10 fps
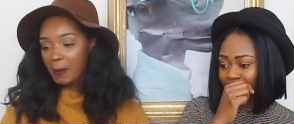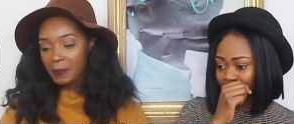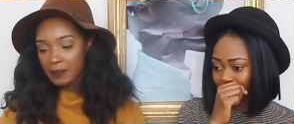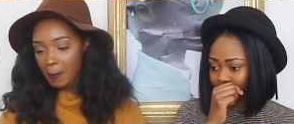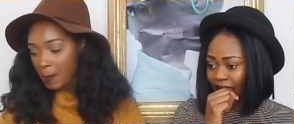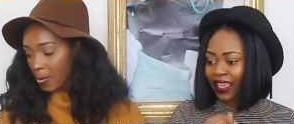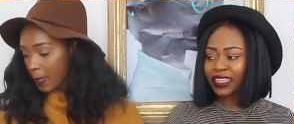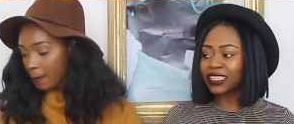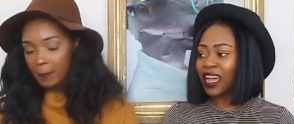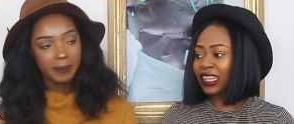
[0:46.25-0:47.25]
Speaker 1: believe, I
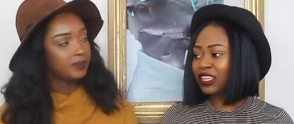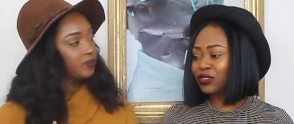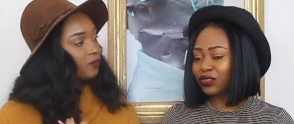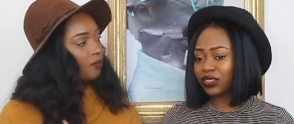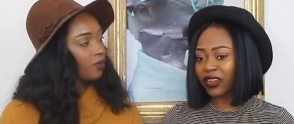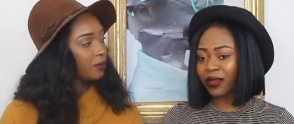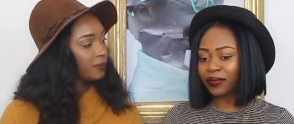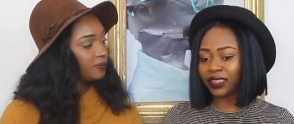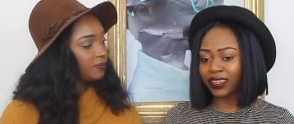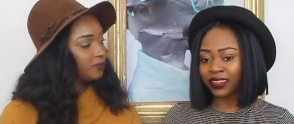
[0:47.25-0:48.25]
guess I'll let you
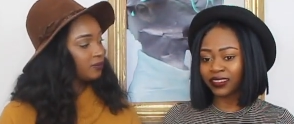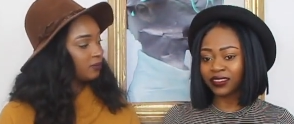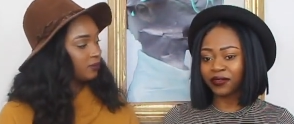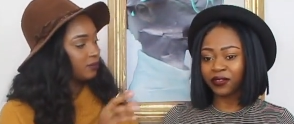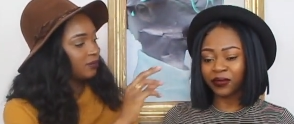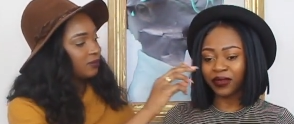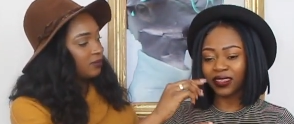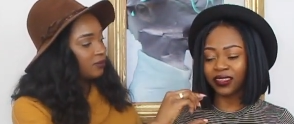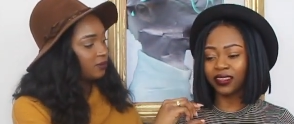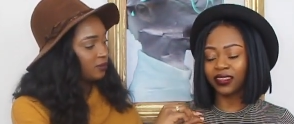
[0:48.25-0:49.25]
start because for
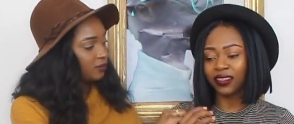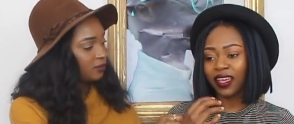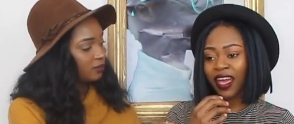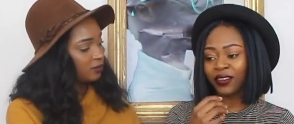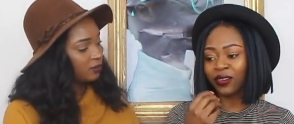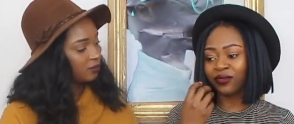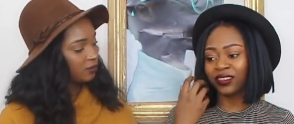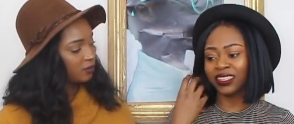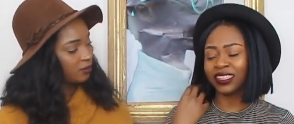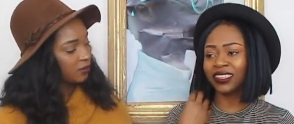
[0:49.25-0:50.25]
me, I don't
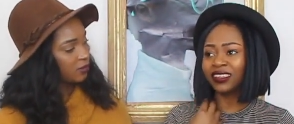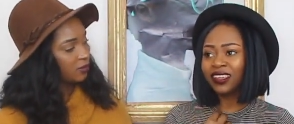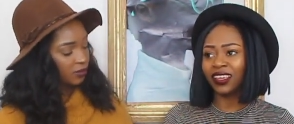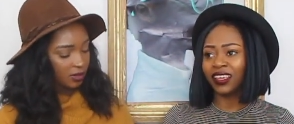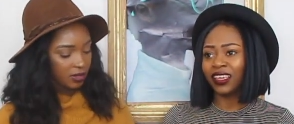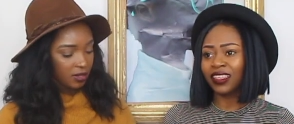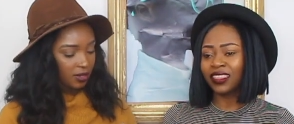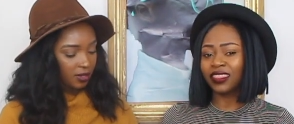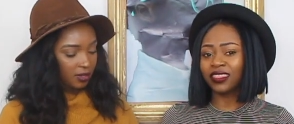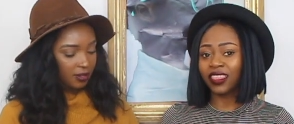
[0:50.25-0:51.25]
really
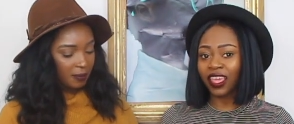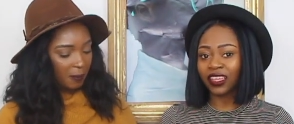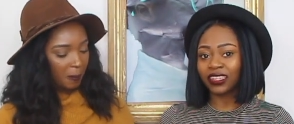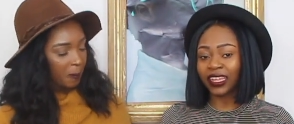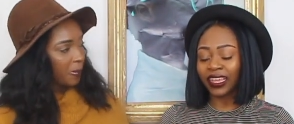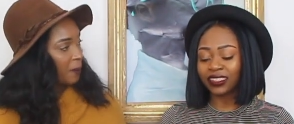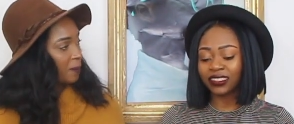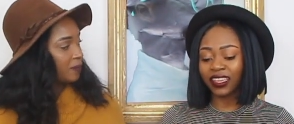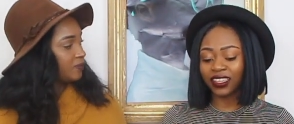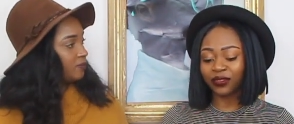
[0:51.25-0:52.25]
think like
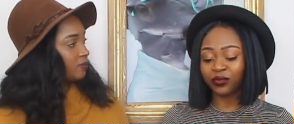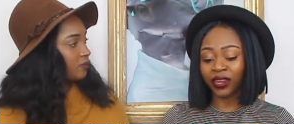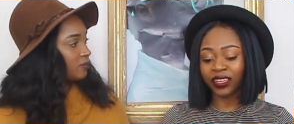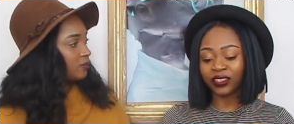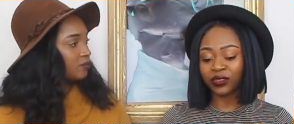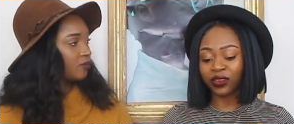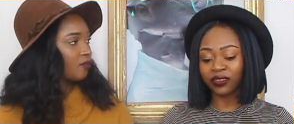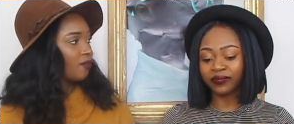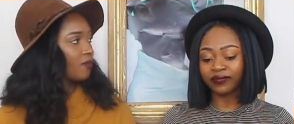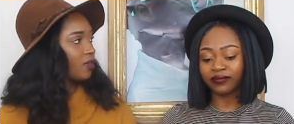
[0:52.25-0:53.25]
taking breaks
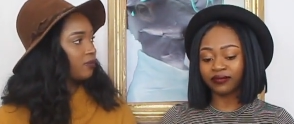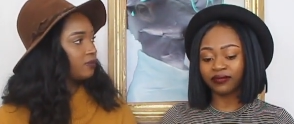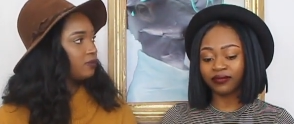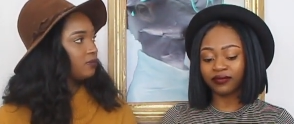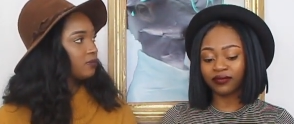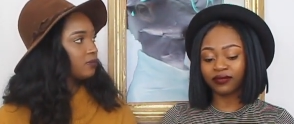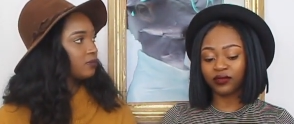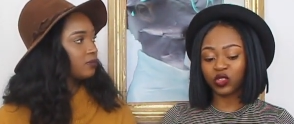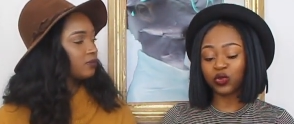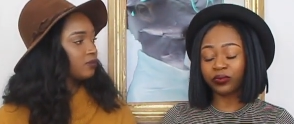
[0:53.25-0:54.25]
are
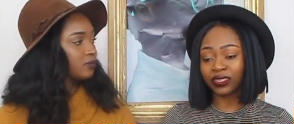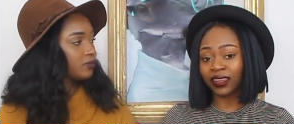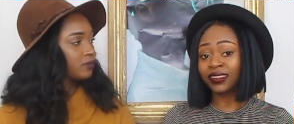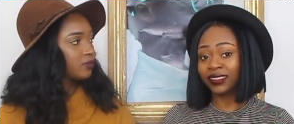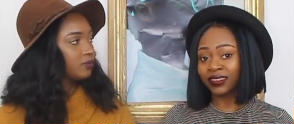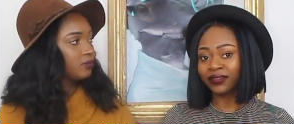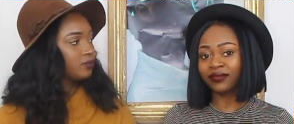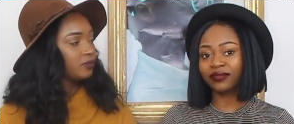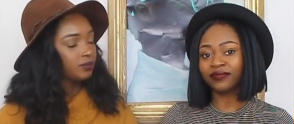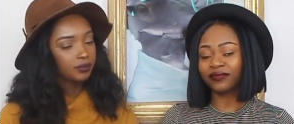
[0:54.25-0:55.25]
too productive
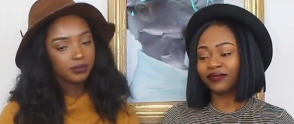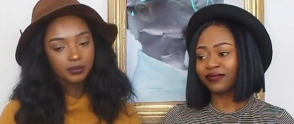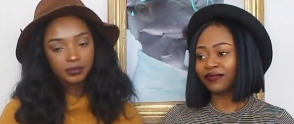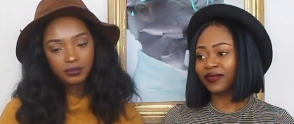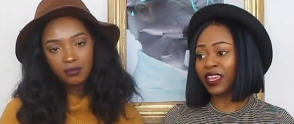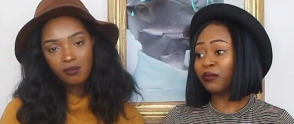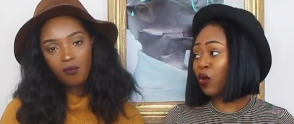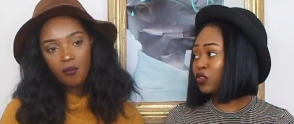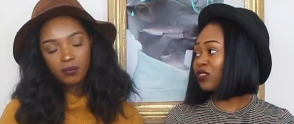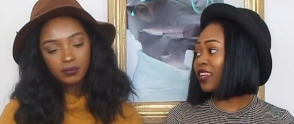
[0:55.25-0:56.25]
in
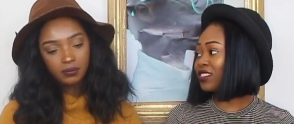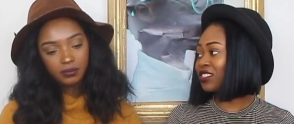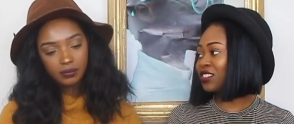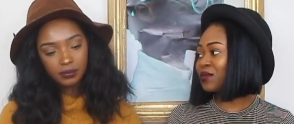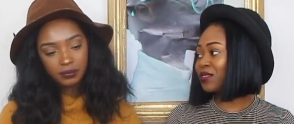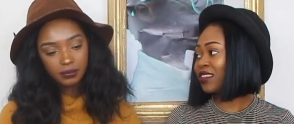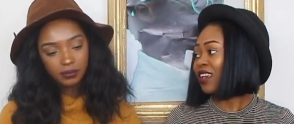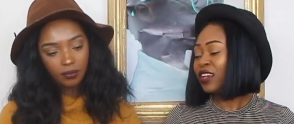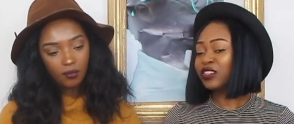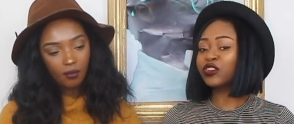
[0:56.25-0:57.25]
most relationships.
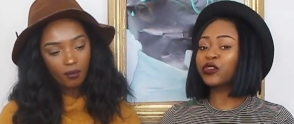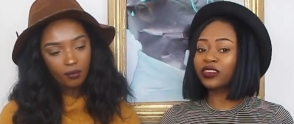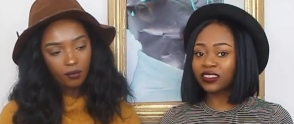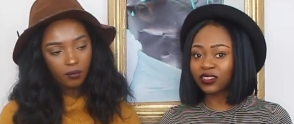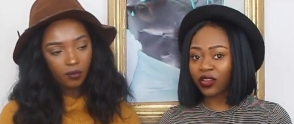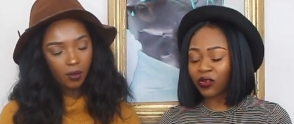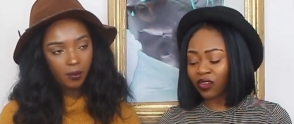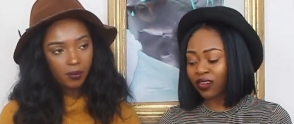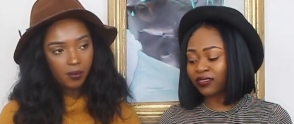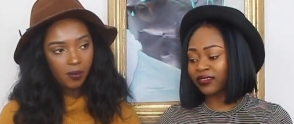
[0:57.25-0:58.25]
So you could start
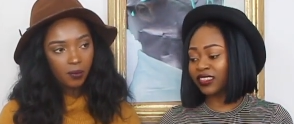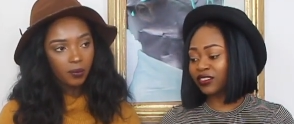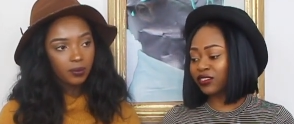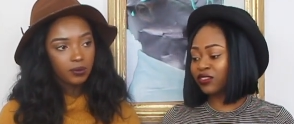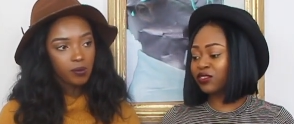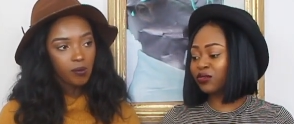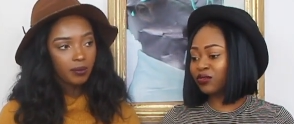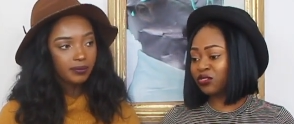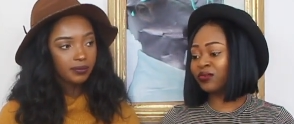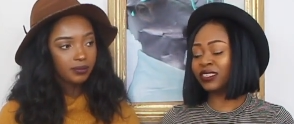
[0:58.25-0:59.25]
off since
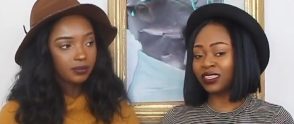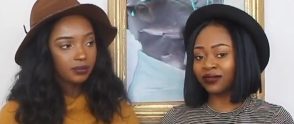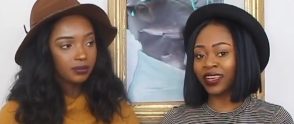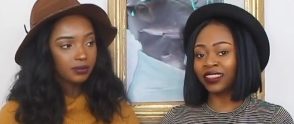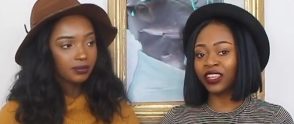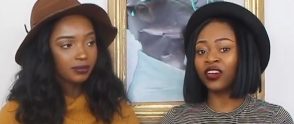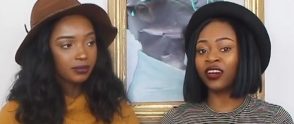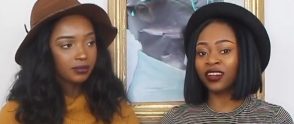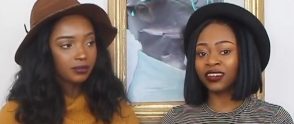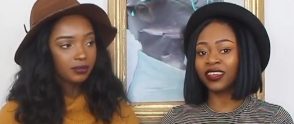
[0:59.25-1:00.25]
you do believe that they
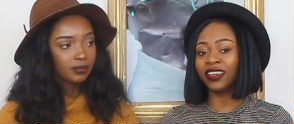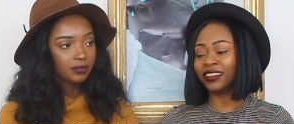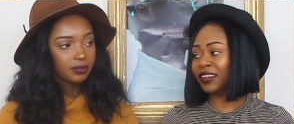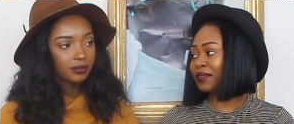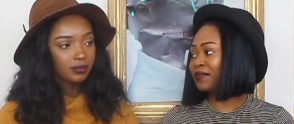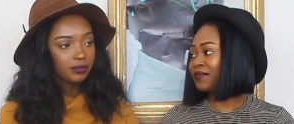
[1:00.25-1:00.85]
are and um,